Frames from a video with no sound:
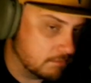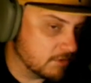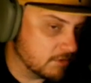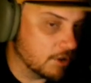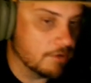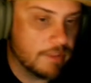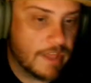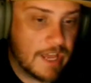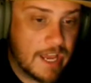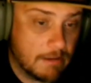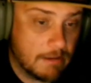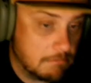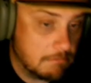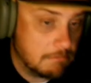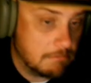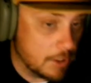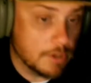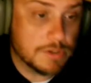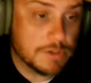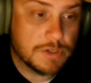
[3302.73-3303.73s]
Throw that,
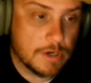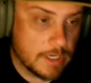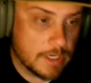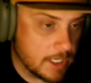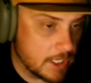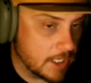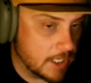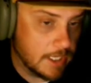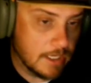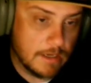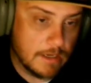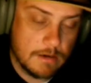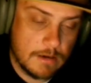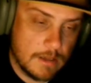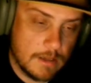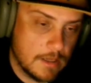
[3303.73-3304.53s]
those start getting eaten.